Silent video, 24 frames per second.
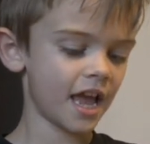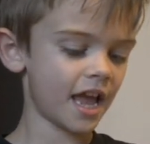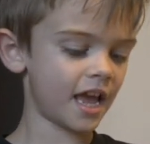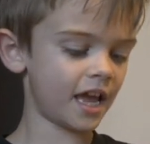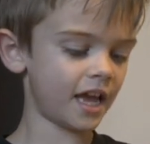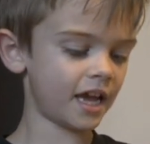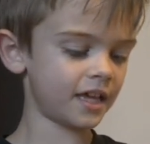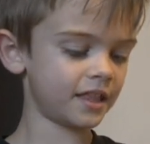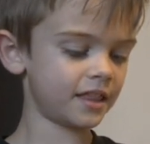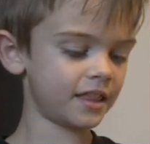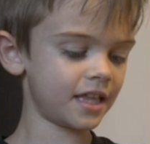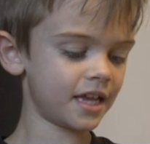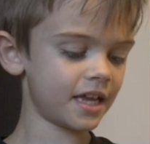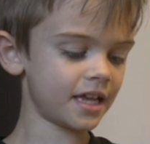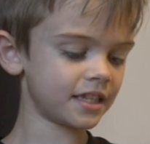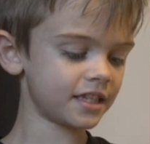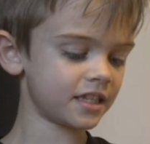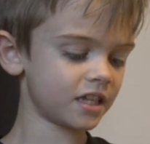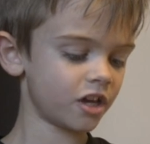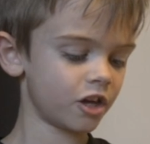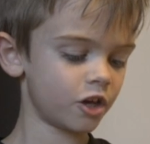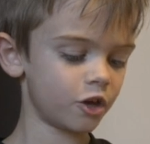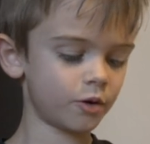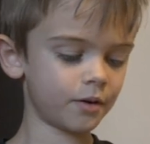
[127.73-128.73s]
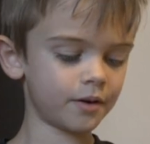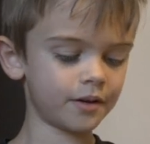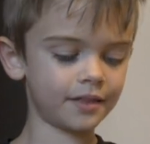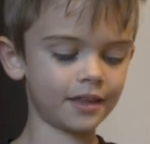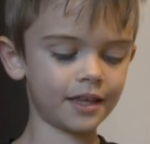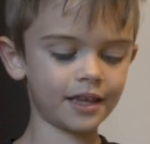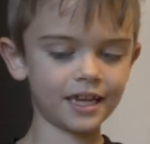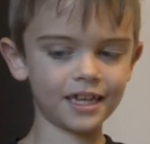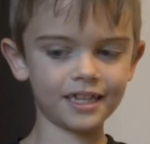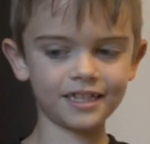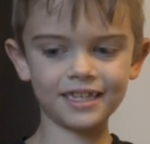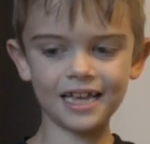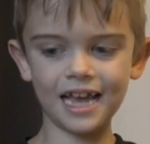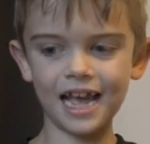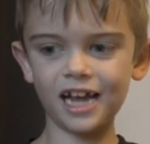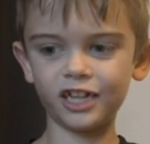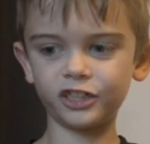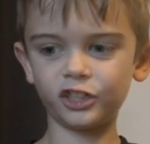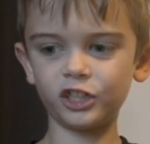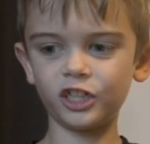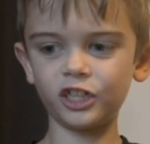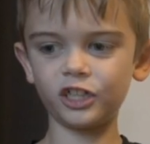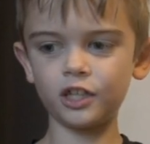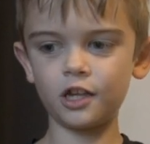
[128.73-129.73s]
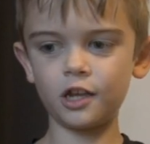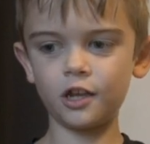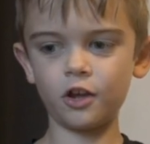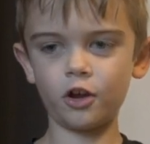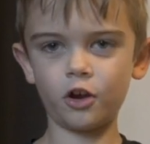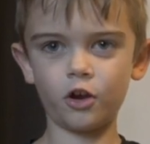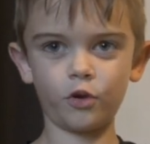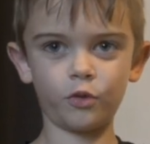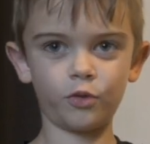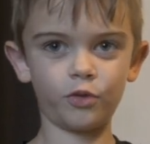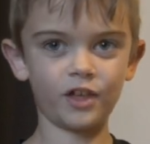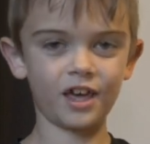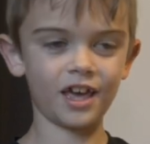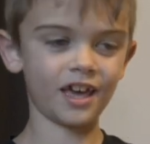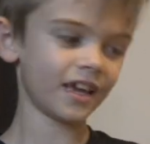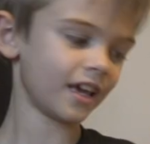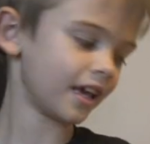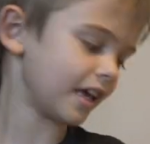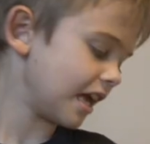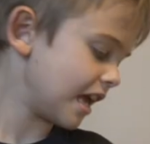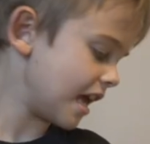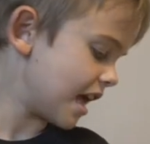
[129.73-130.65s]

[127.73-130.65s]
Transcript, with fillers: and this, you can like attach it to your thing.